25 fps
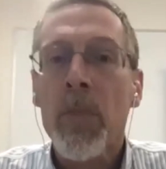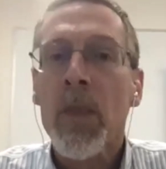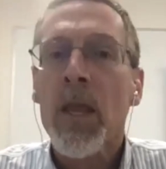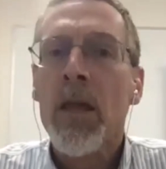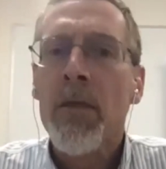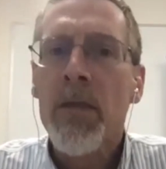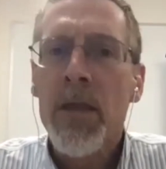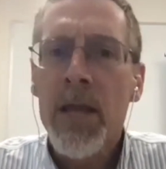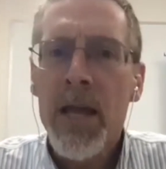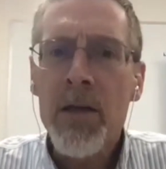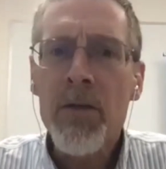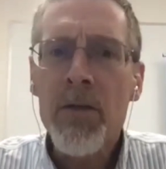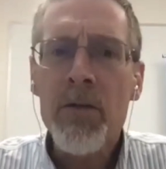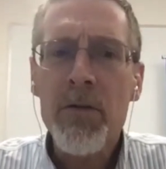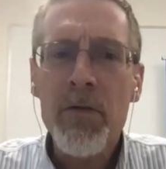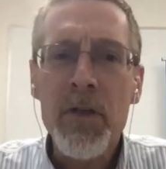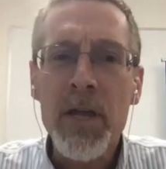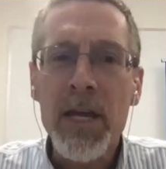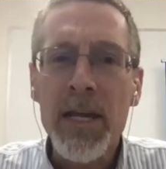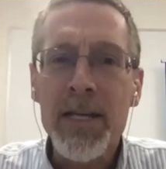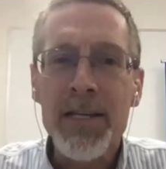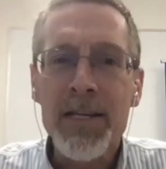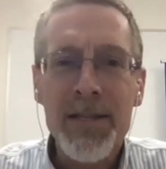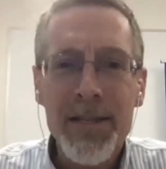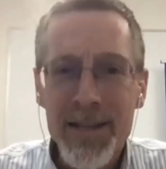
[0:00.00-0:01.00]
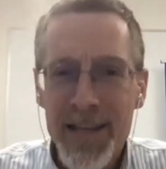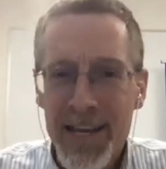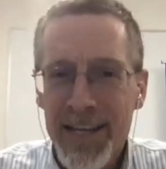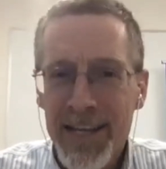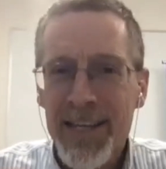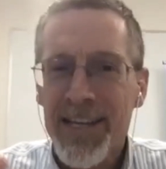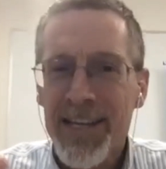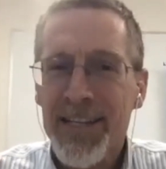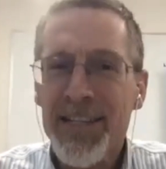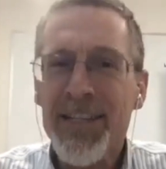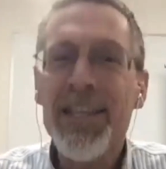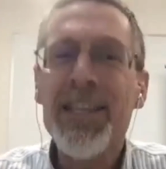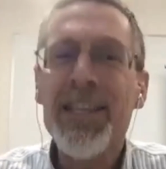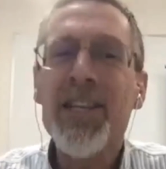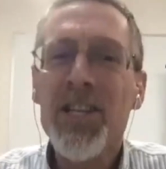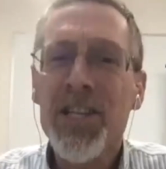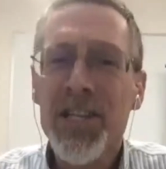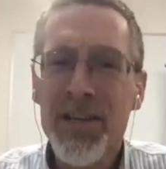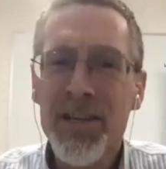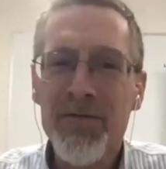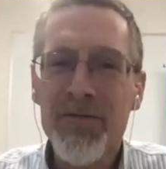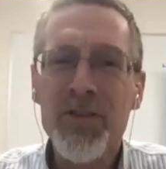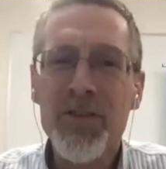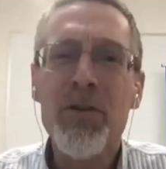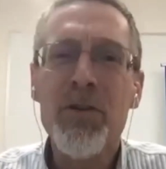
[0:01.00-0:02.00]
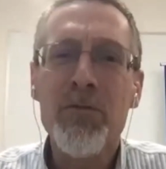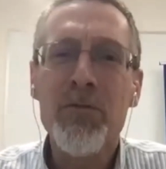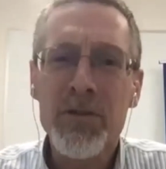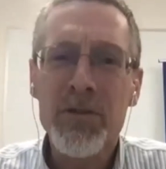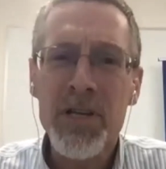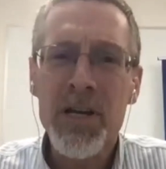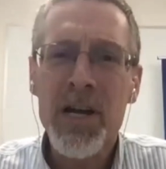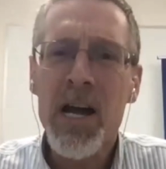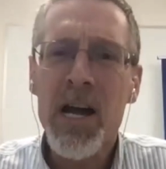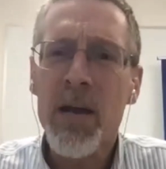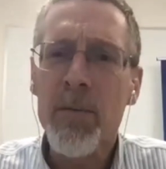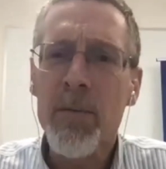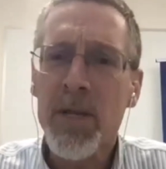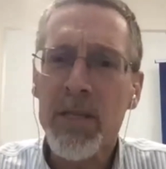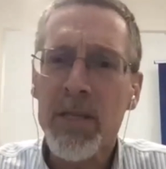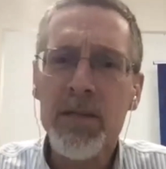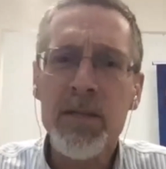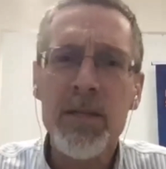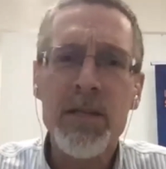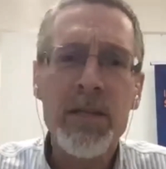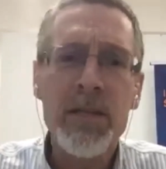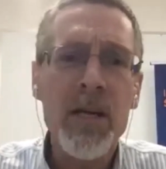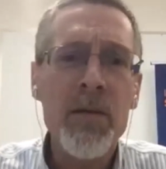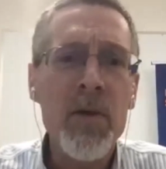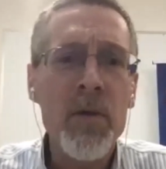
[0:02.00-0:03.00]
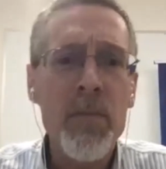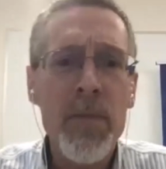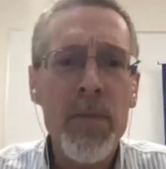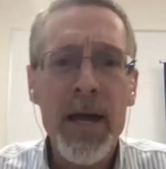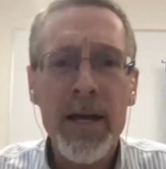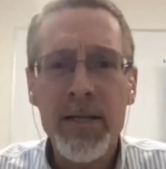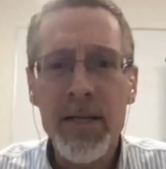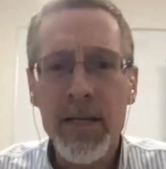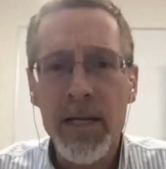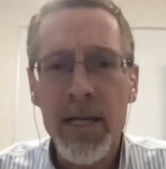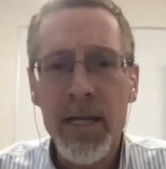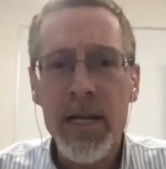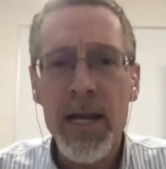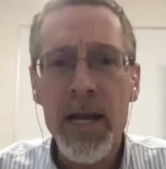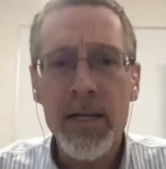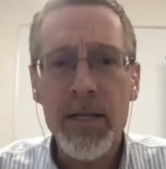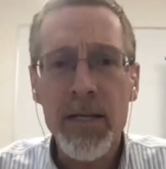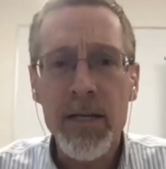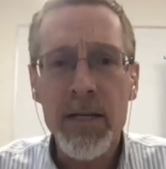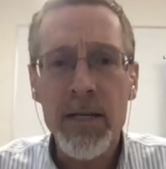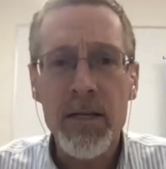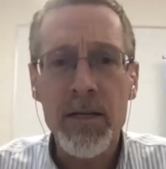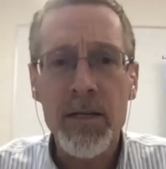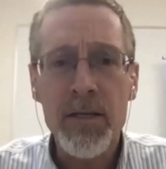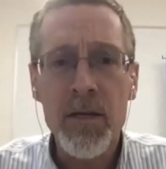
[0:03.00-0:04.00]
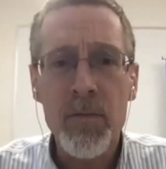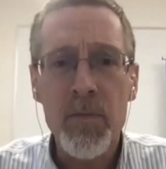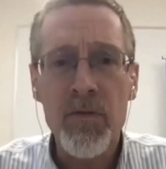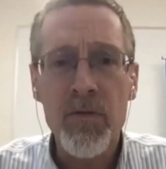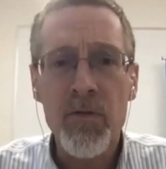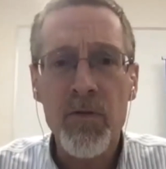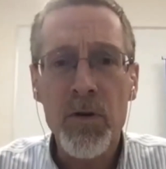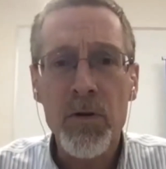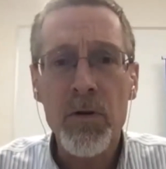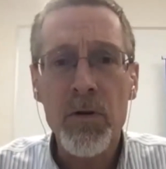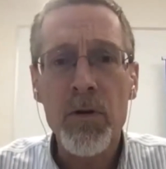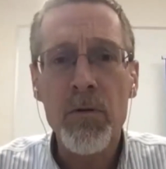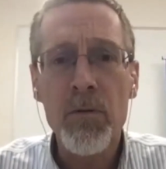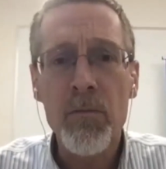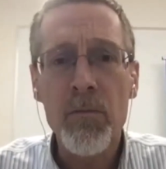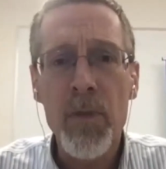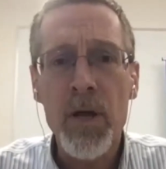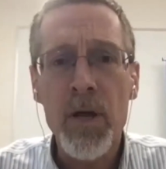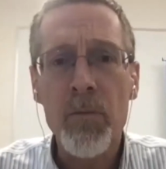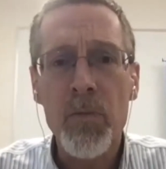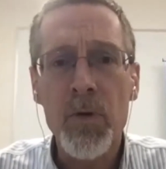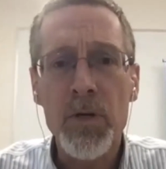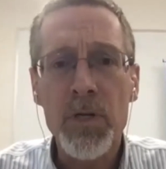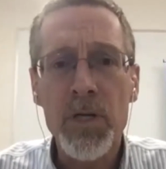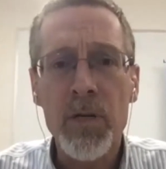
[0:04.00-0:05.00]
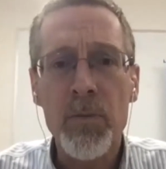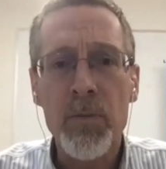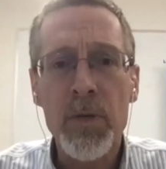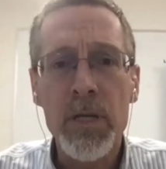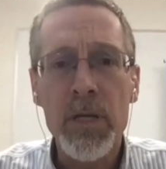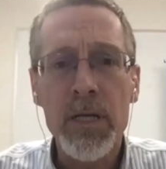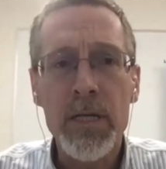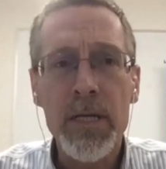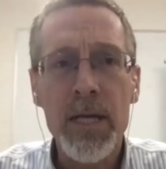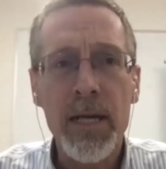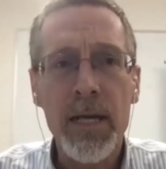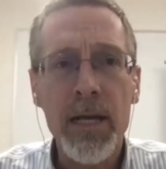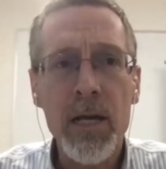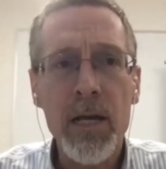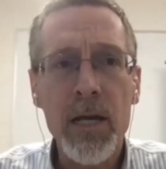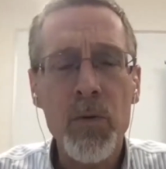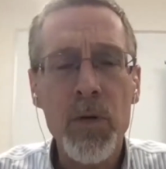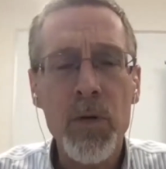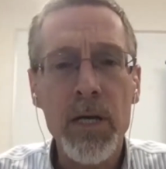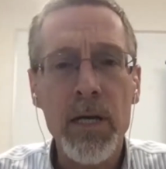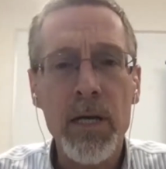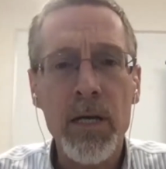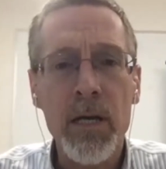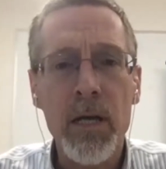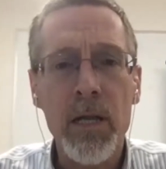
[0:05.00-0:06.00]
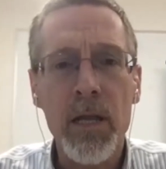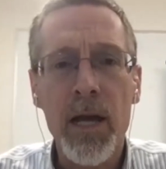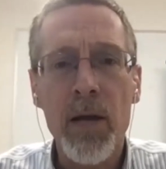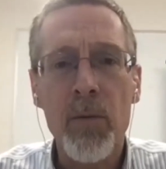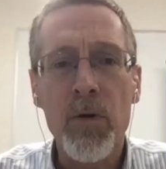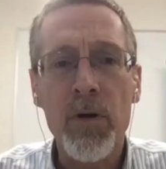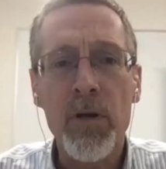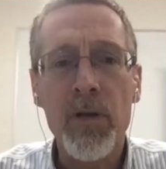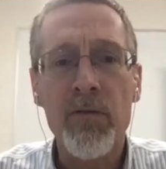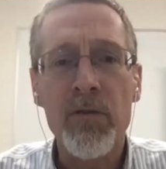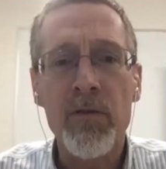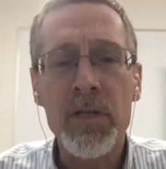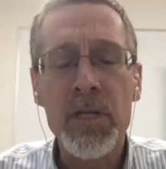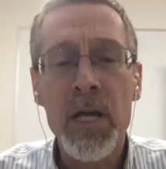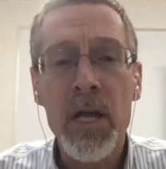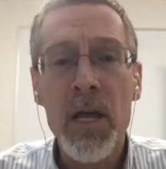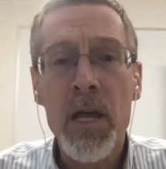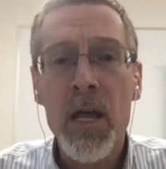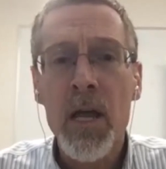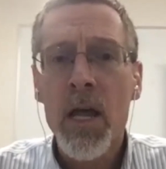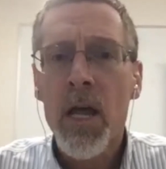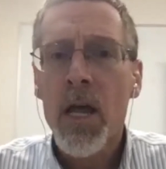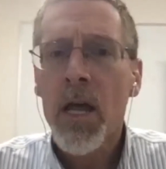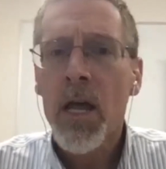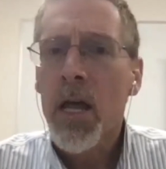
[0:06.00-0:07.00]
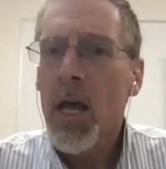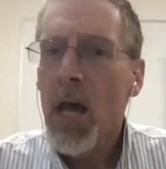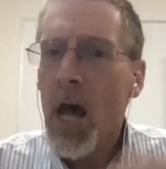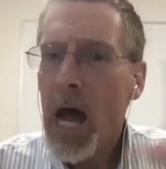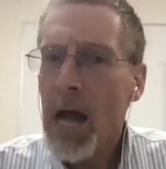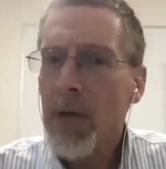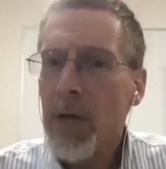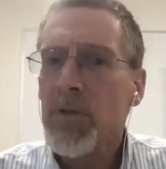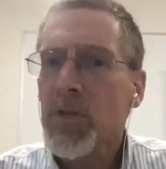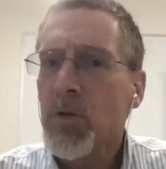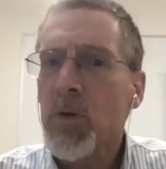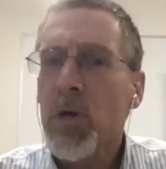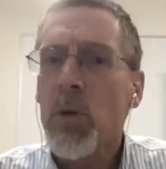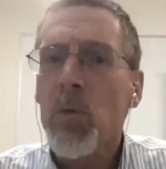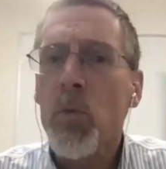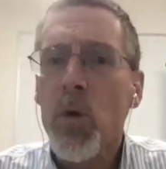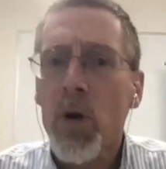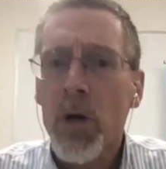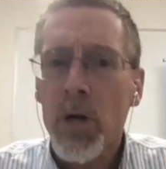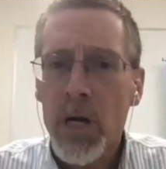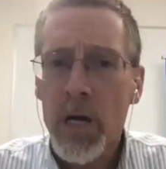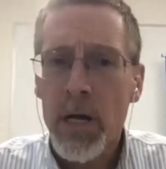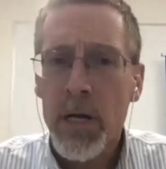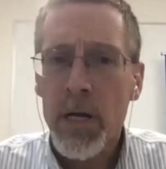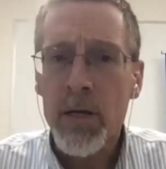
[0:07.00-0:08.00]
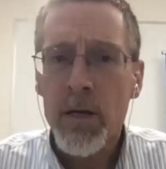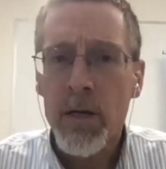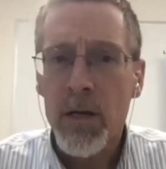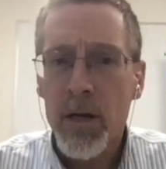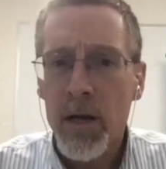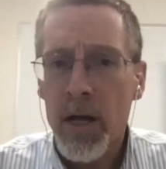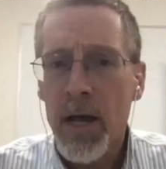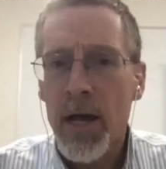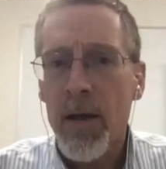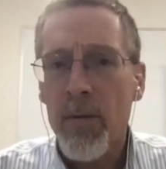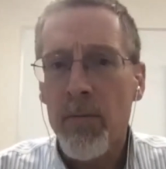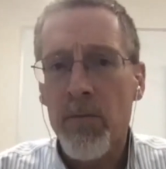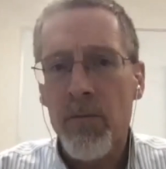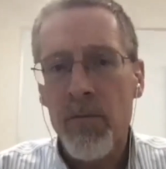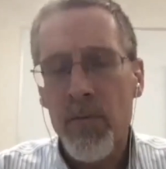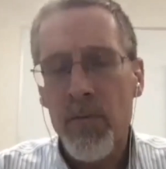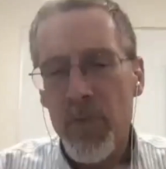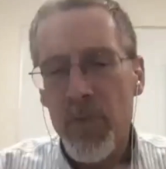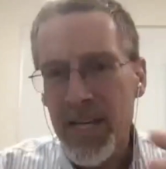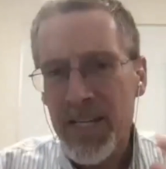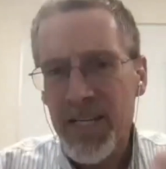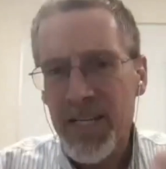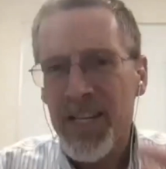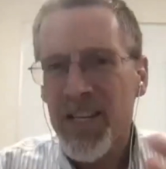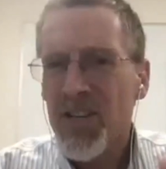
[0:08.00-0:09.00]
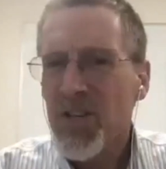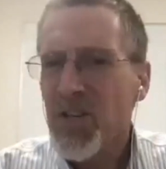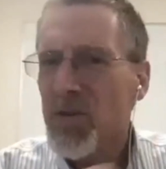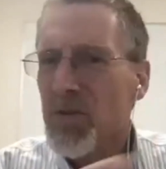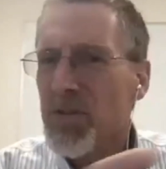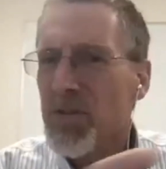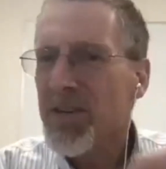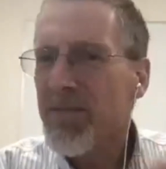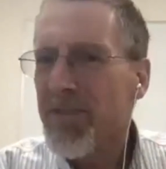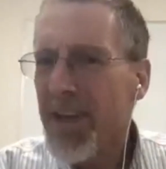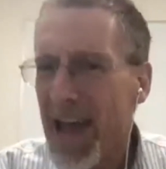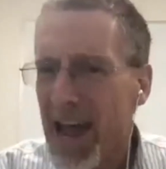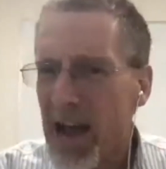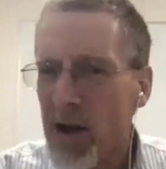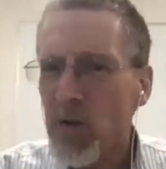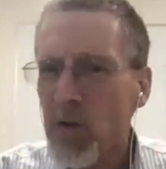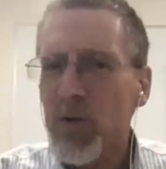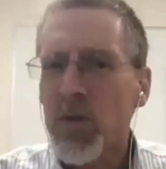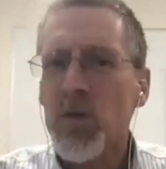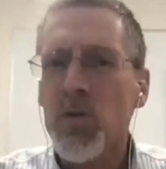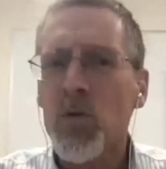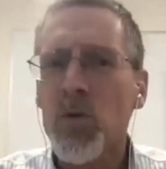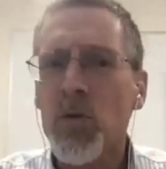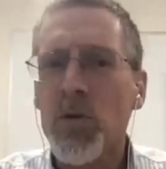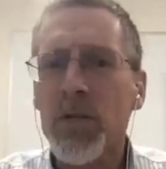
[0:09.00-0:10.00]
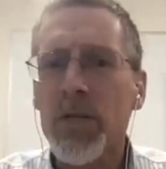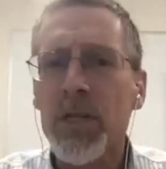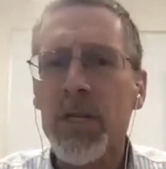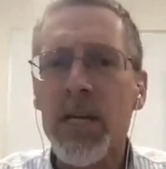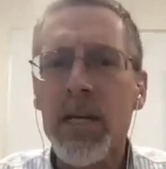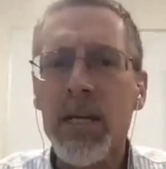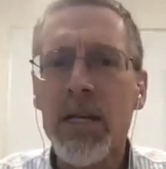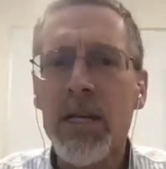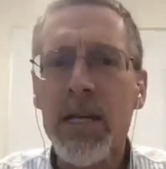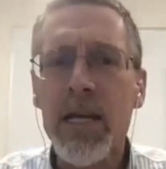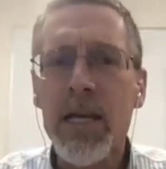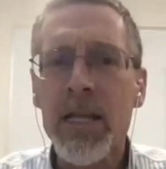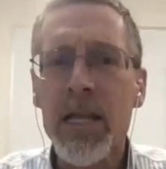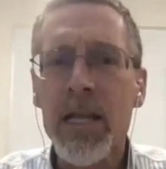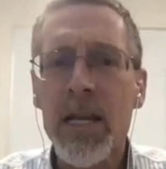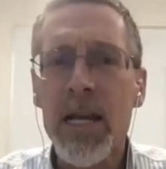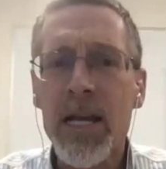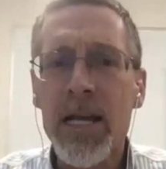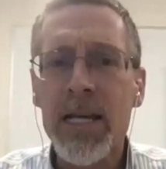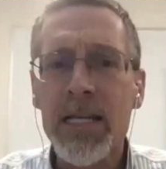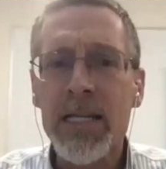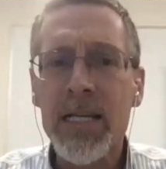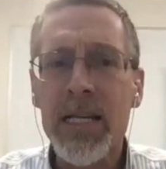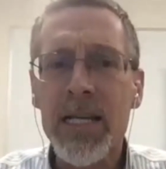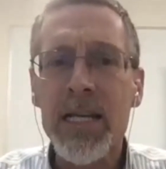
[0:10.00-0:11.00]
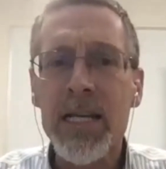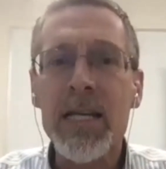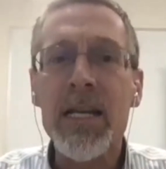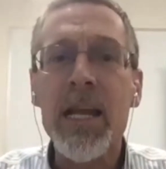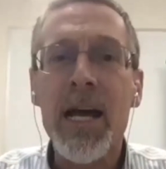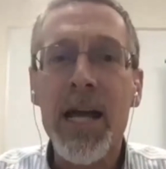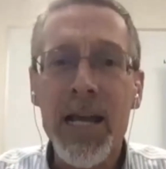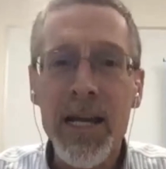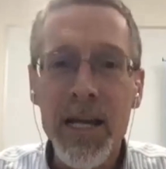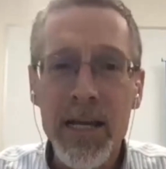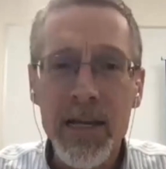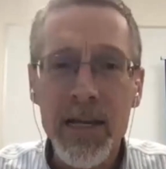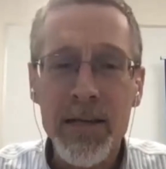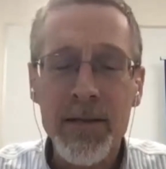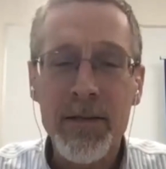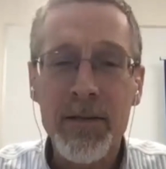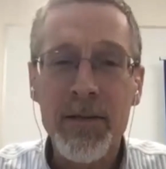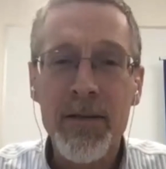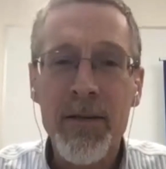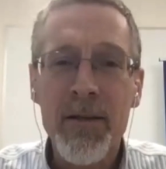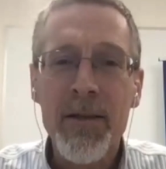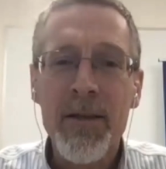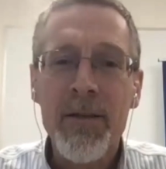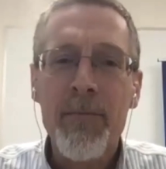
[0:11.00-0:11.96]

The other thing is, like, these things shift over time, and this is coming back to connecting to some of your membership in the TechEquity Collaborative. Is I was doing work on these issues of outsourcing in the 1990s.